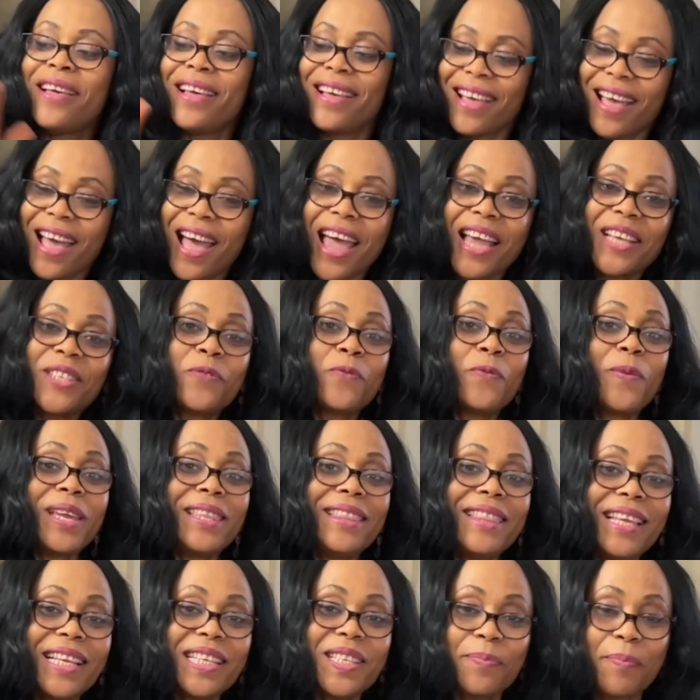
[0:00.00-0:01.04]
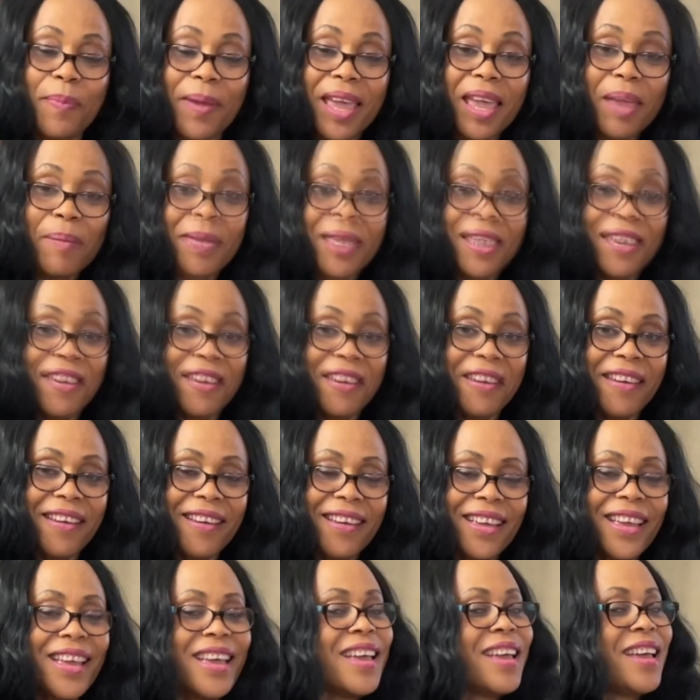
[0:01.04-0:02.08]
guys, with this baby here,
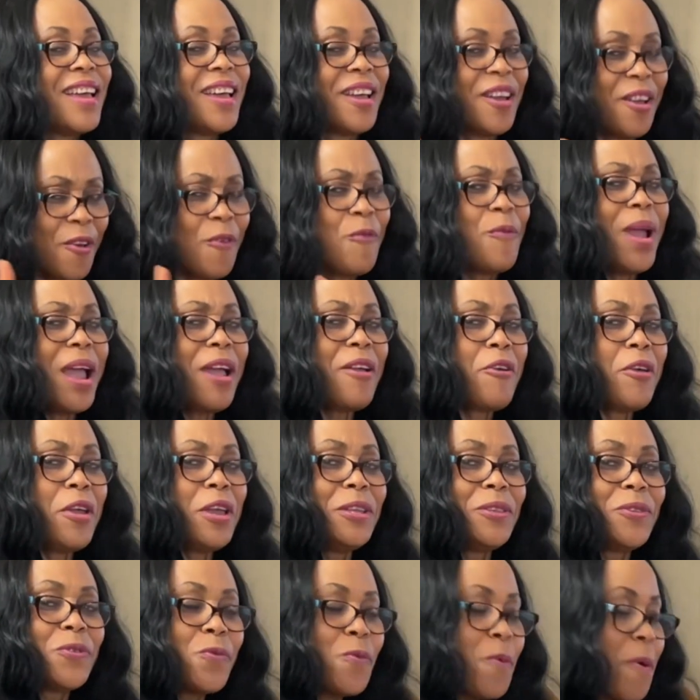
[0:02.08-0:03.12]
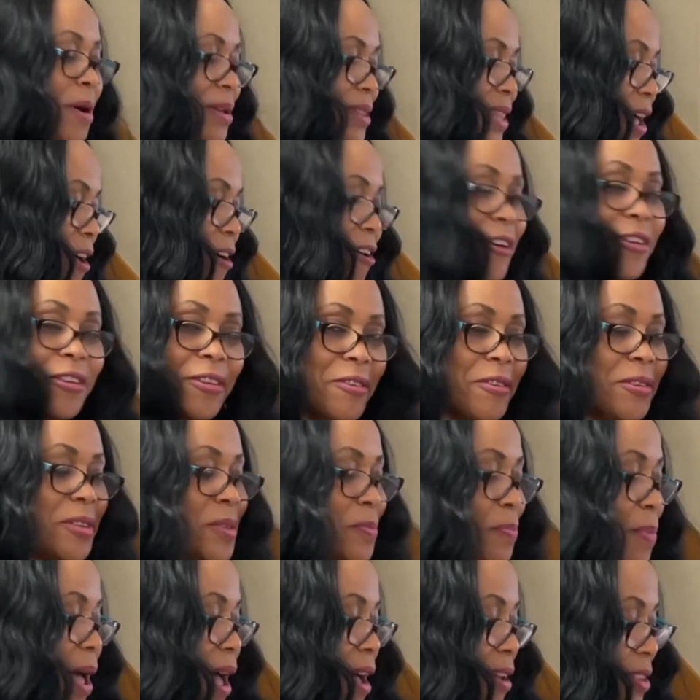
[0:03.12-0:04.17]
we're going to walk down on those
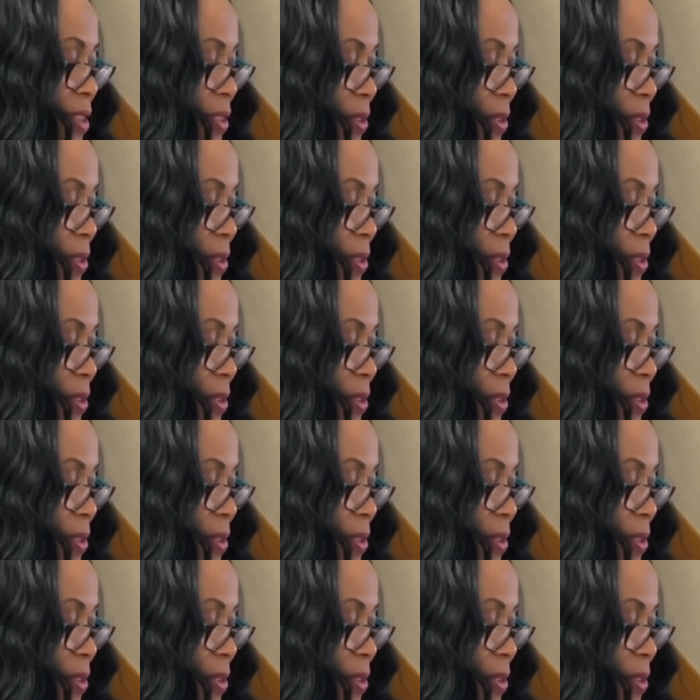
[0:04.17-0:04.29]
pounds.